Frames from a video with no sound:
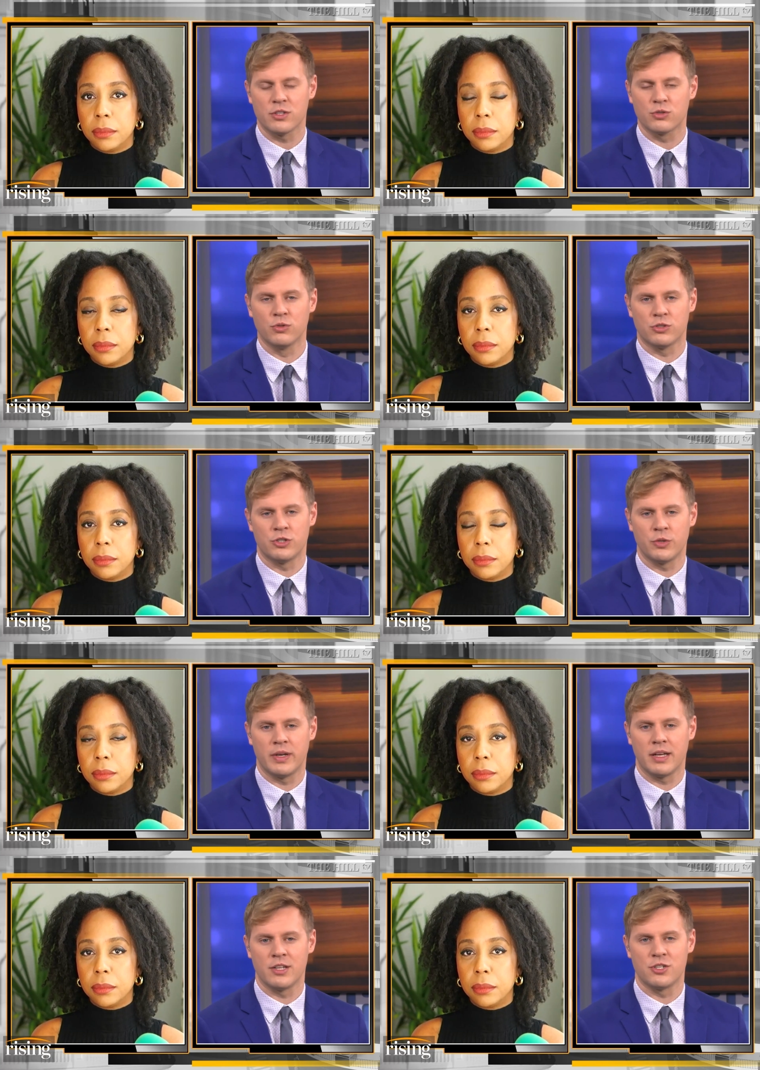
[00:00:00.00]
Speaker 1: the schools are
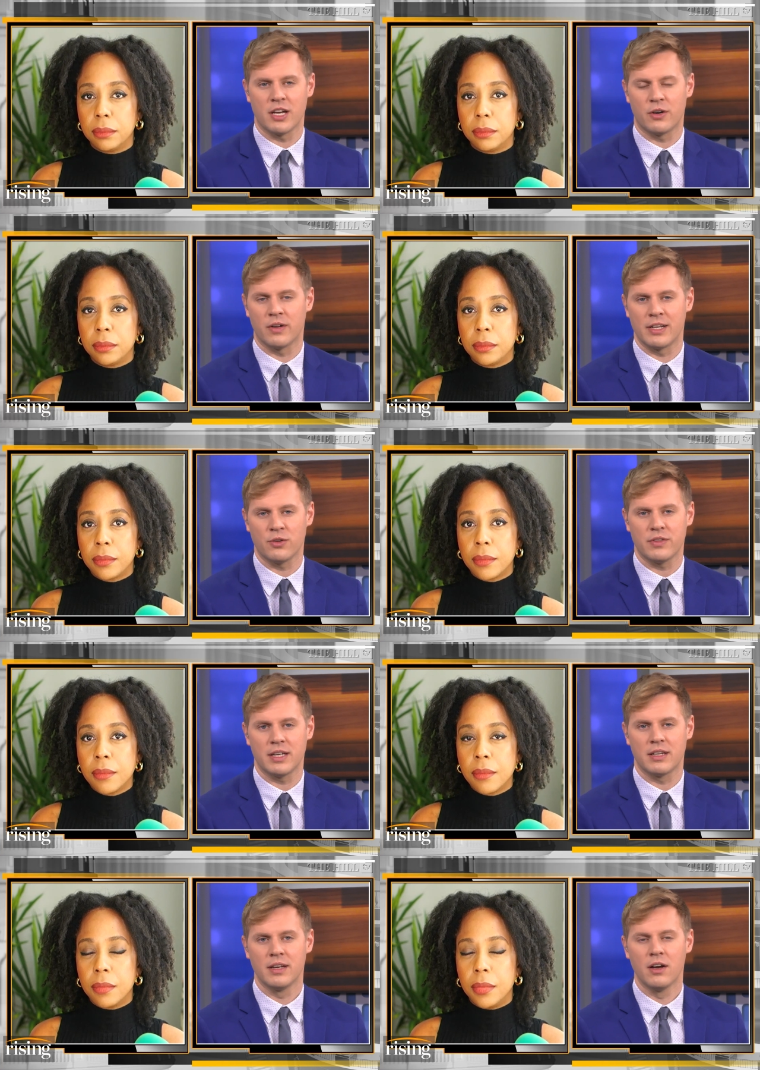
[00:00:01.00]
doing in general. I don't
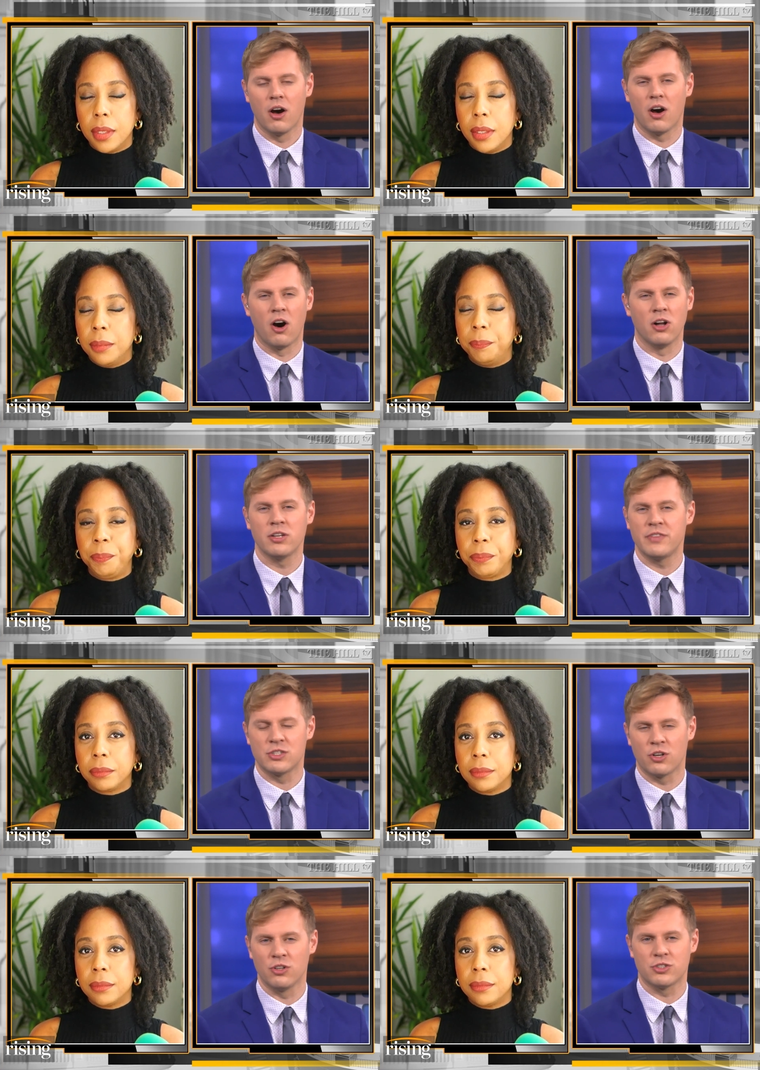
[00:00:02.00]
think all of
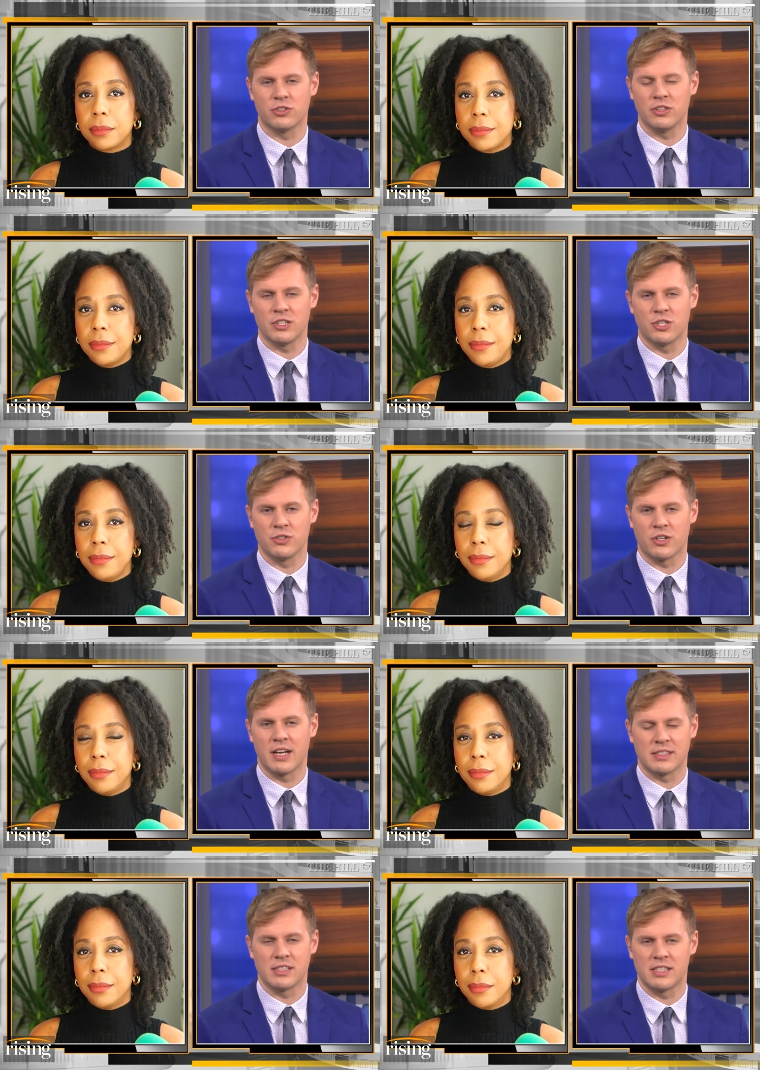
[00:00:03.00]
these cultural issues are
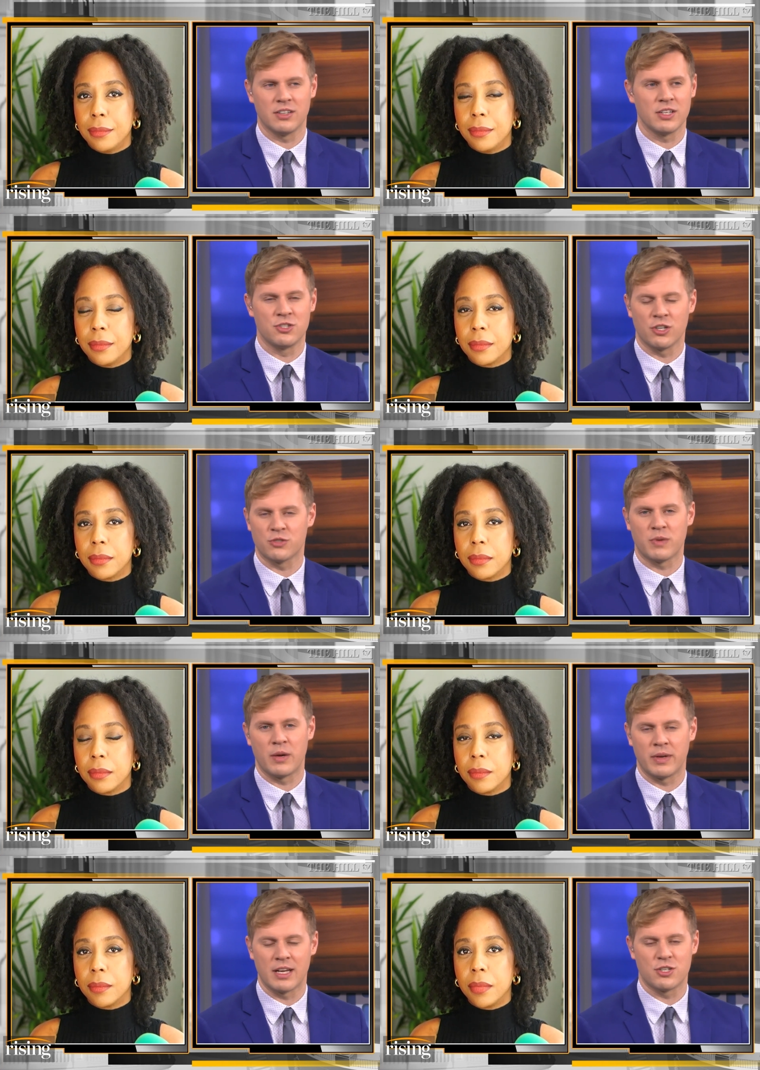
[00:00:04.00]
necessarily just
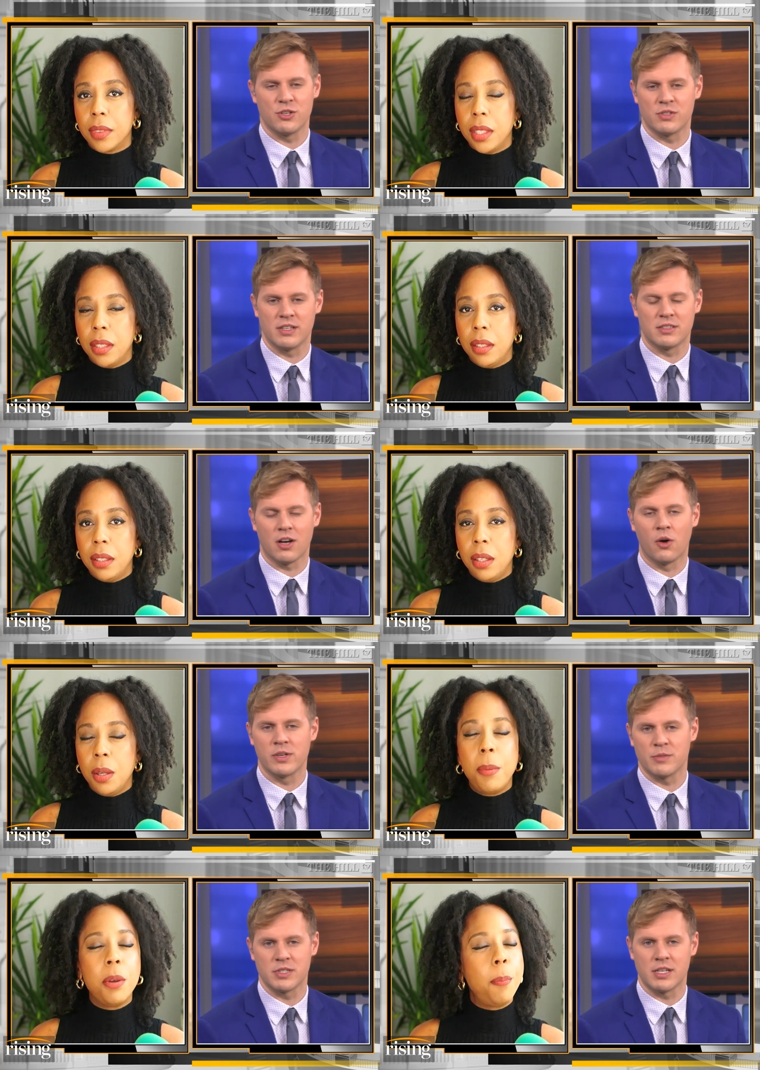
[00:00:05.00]
right-wing issues, and it's
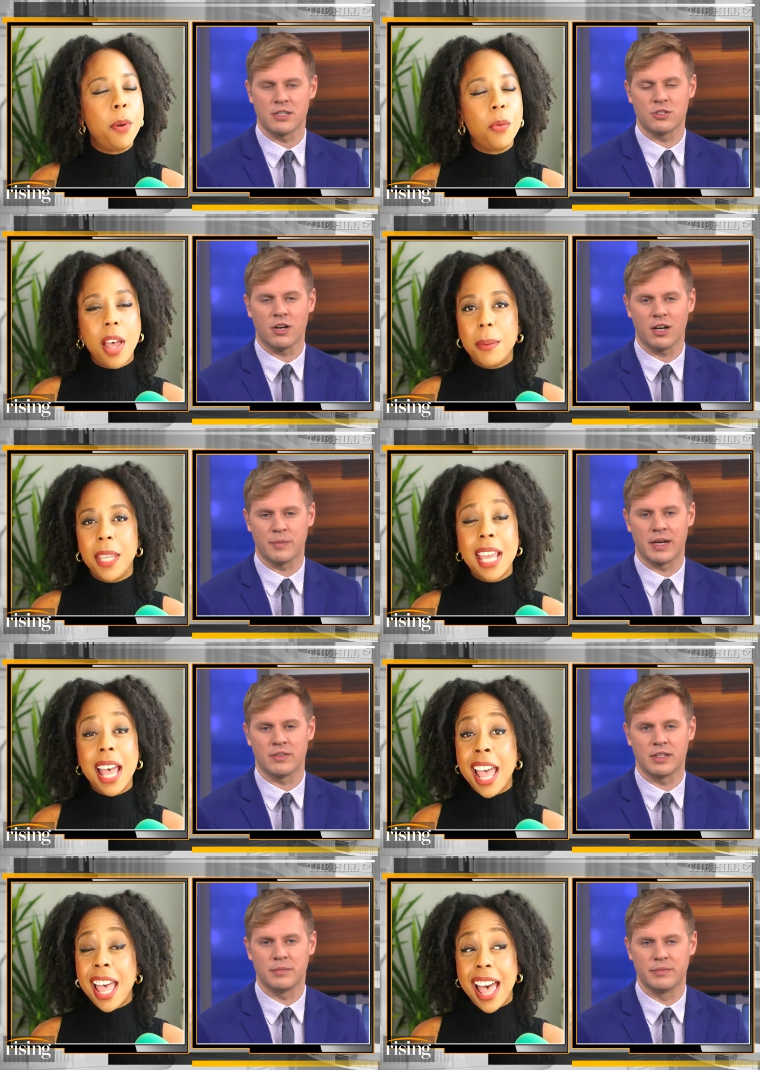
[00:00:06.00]
always a
Speaker 2: mistake but, but to Robbie, talk
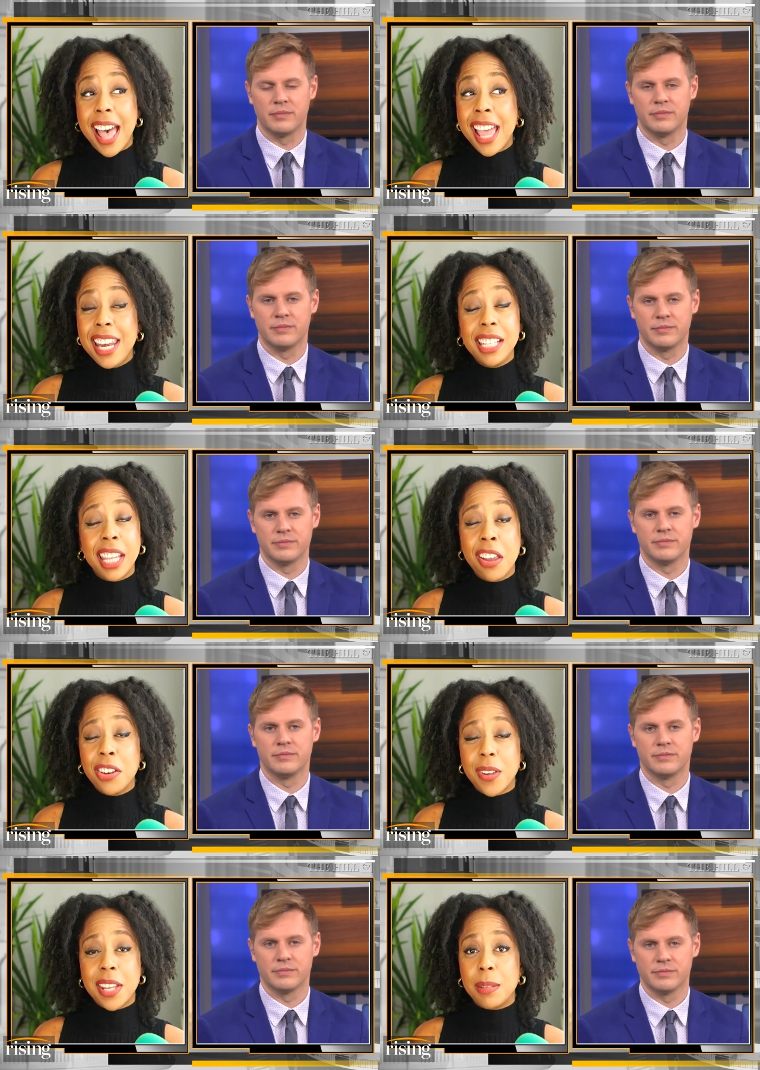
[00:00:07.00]
about them. I, I didn't
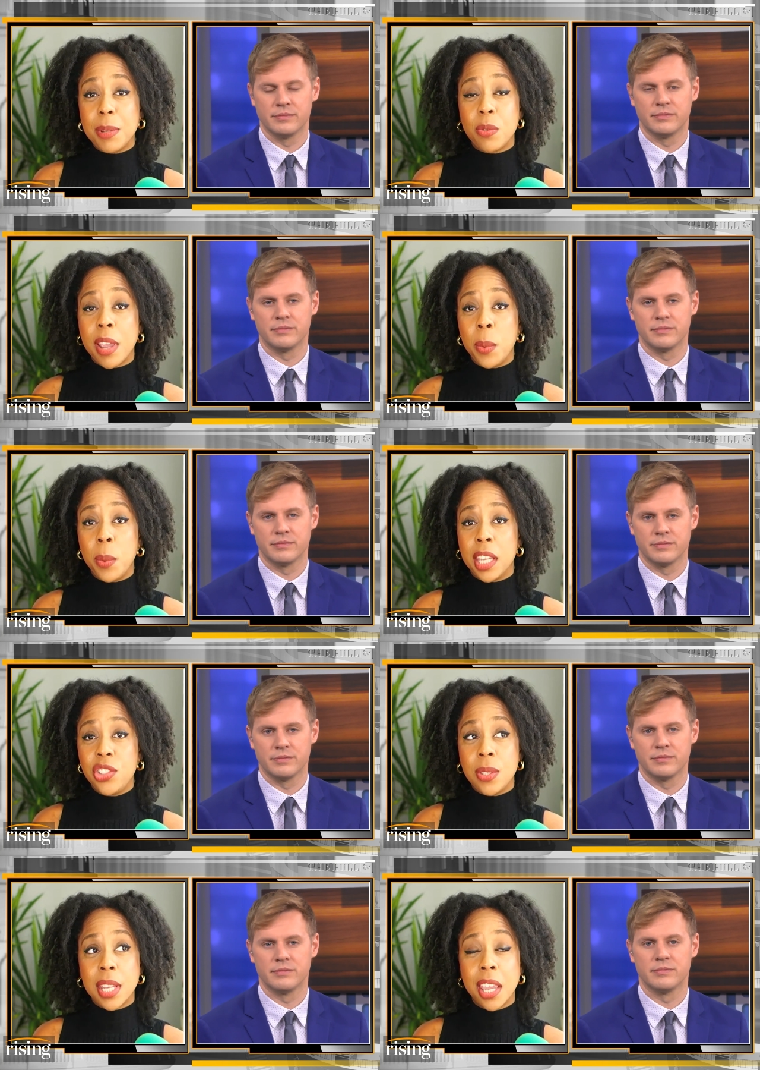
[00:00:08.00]
characterize them as right-wing
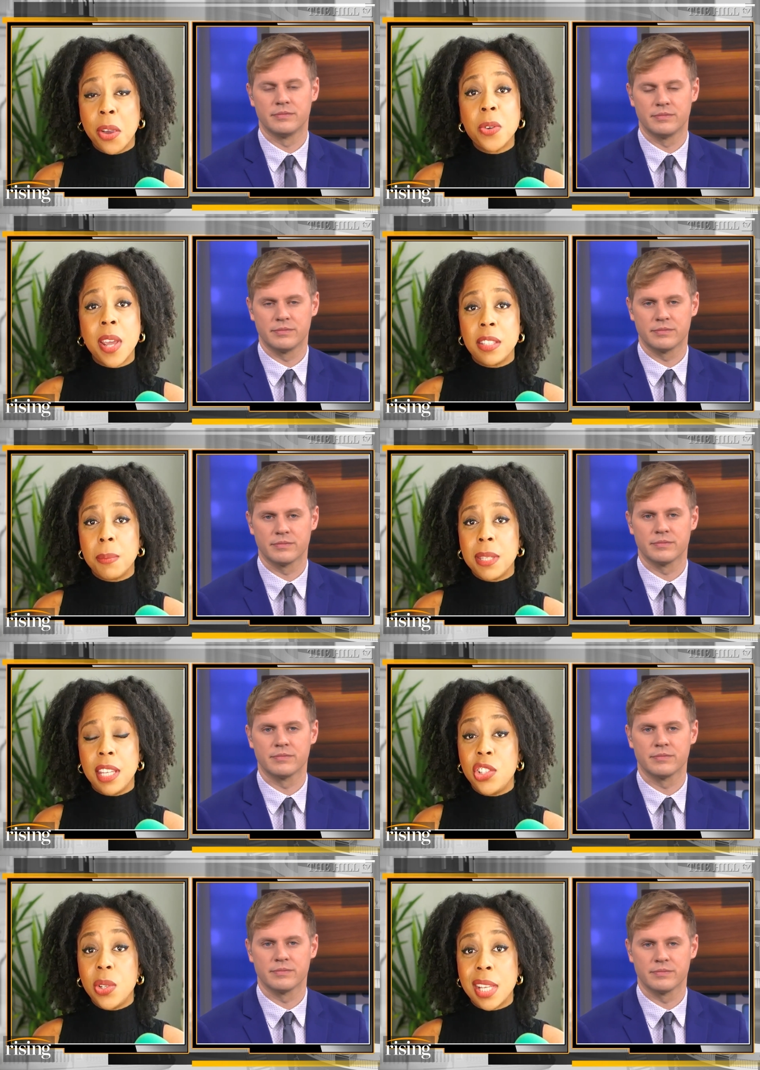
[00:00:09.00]
issues. I characterize them as
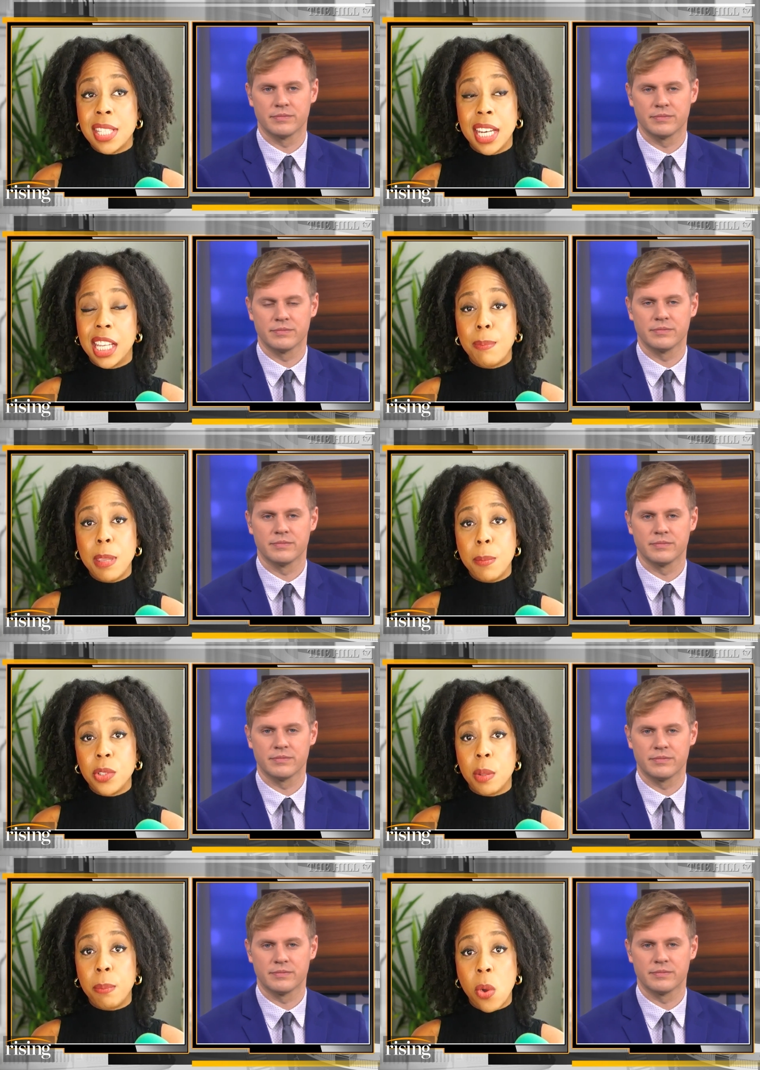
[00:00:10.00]
issues that didn't get people
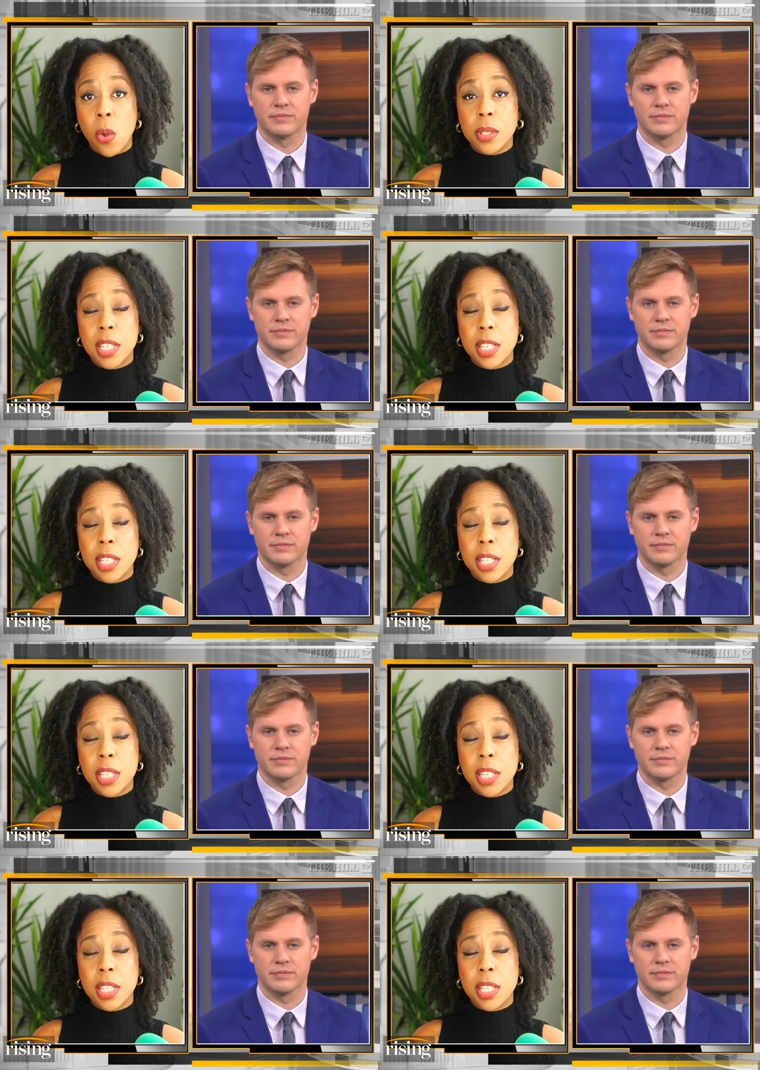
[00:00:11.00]
to the polls,